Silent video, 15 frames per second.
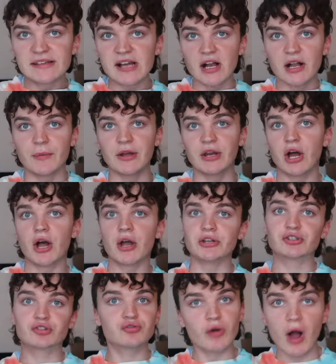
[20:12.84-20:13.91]
I talk about how
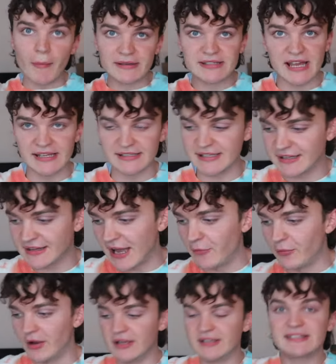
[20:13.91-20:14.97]
traumatizing
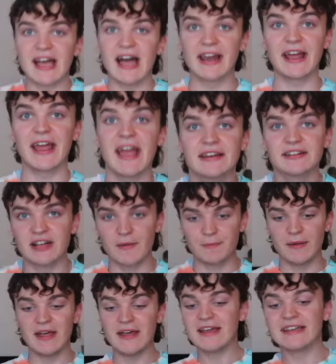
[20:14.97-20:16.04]
that was, and I ended
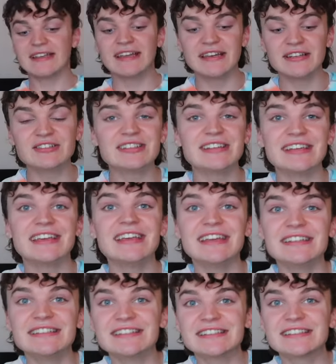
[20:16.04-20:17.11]
up getting to
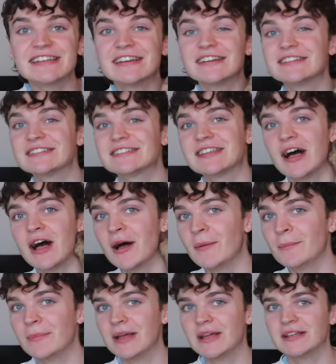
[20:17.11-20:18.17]
eat
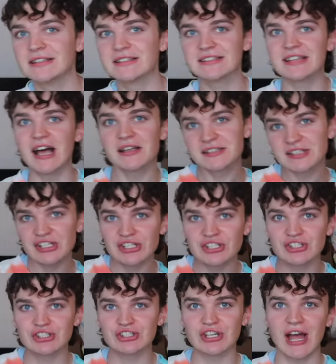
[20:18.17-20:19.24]
some
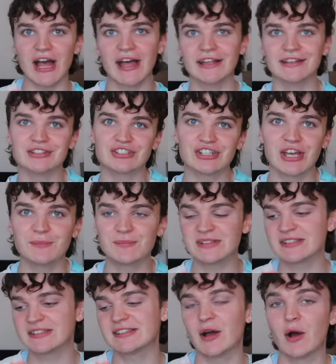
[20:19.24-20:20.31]
sausage and chips,
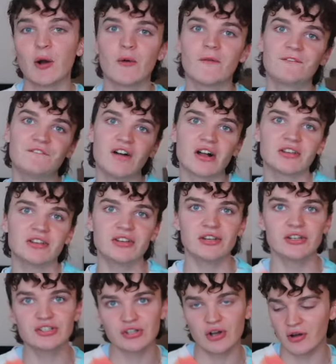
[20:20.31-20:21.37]
so fuck
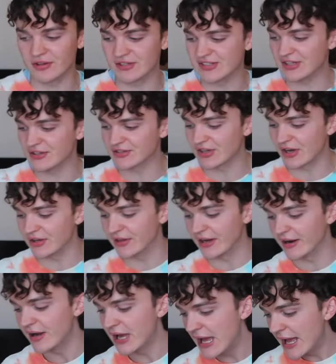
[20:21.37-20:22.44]
you to all the seagulls out
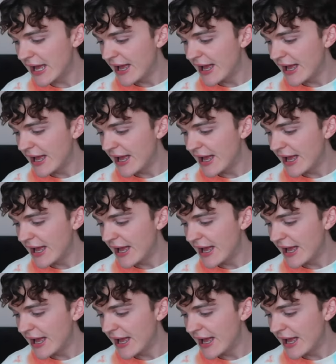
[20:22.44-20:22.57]
there.